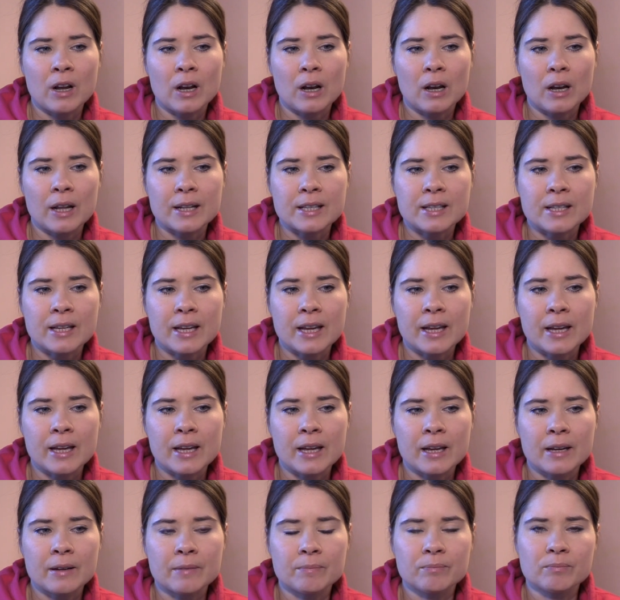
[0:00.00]
let's
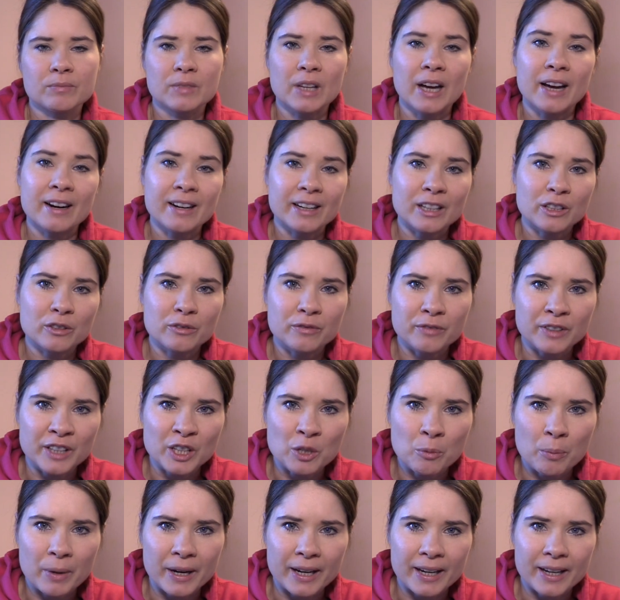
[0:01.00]
say direct
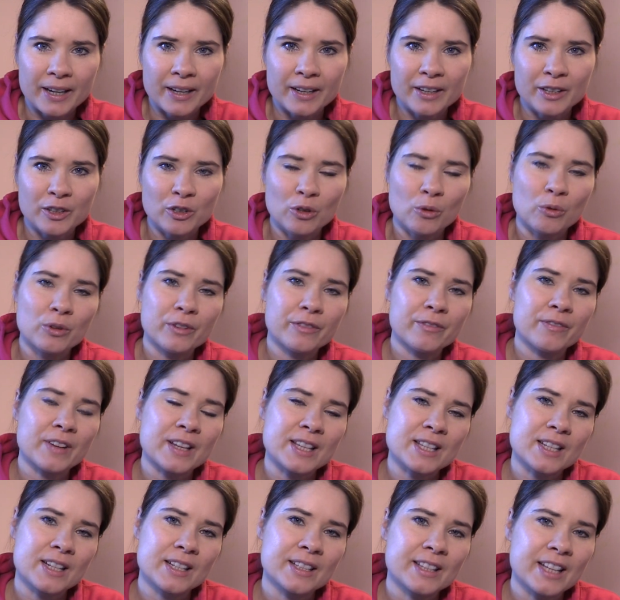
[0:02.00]
feedback, the
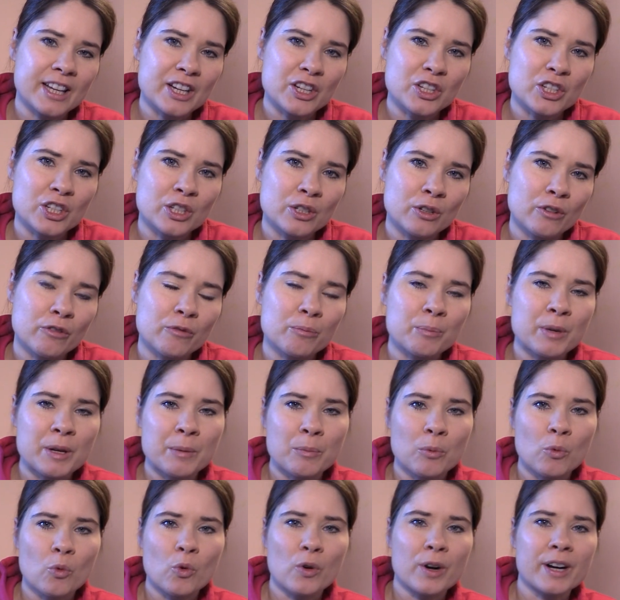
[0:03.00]
facilitation of
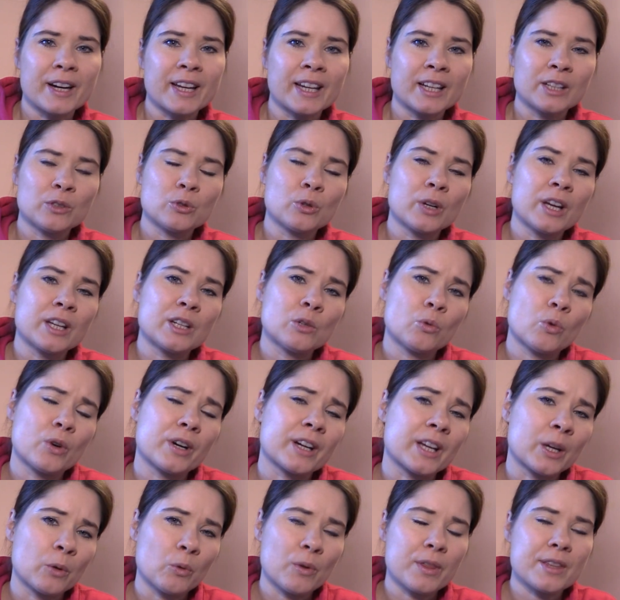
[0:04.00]
people working together,
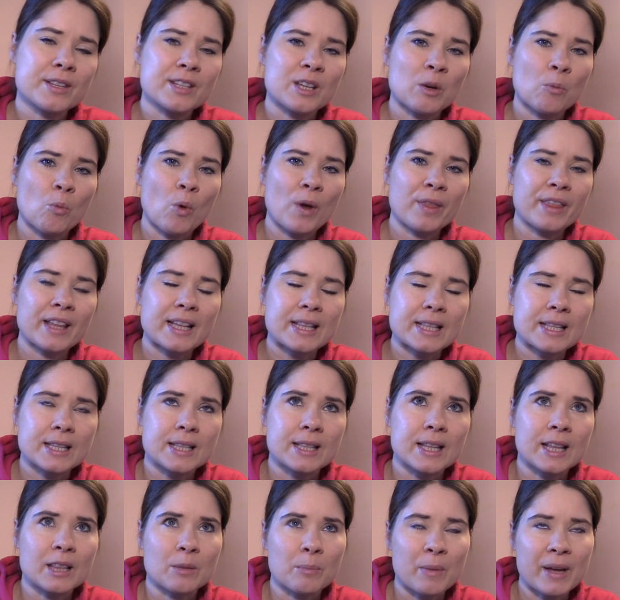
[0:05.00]
working with someone
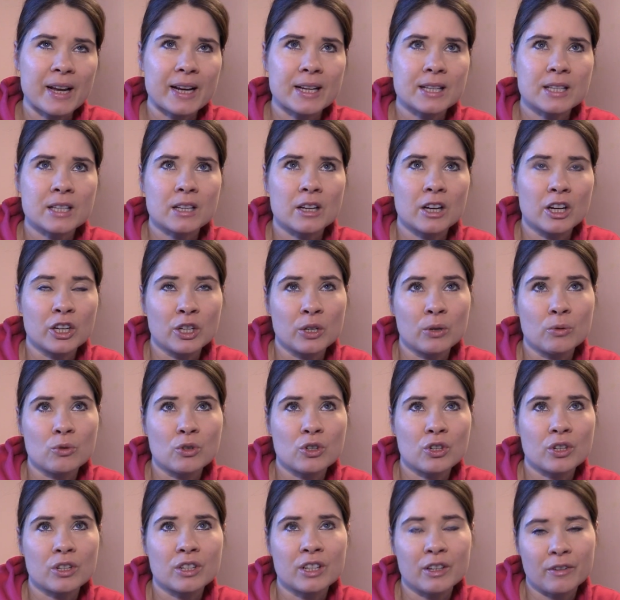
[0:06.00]
that makes a
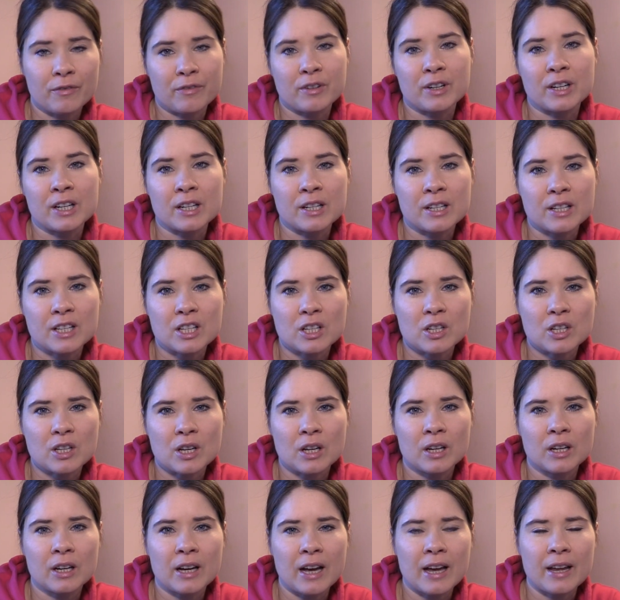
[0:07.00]
huge difference,
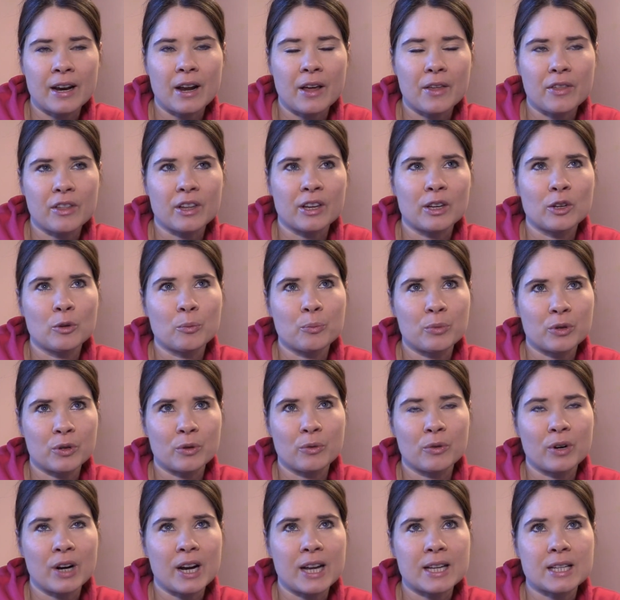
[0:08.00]
and I think you
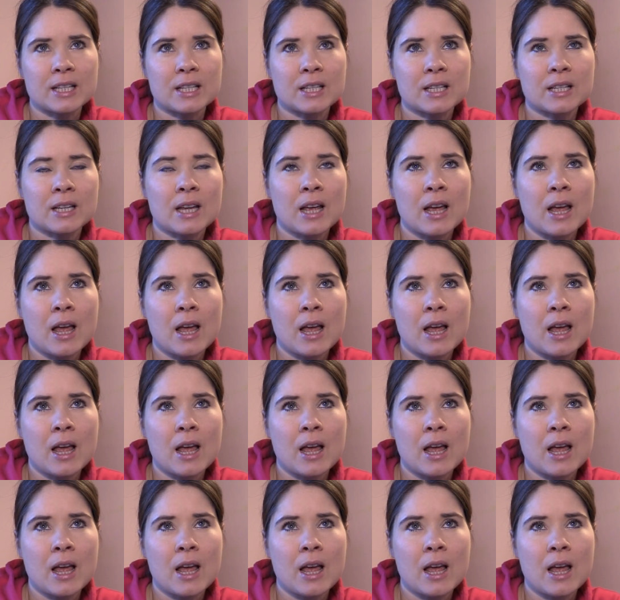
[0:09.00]
progress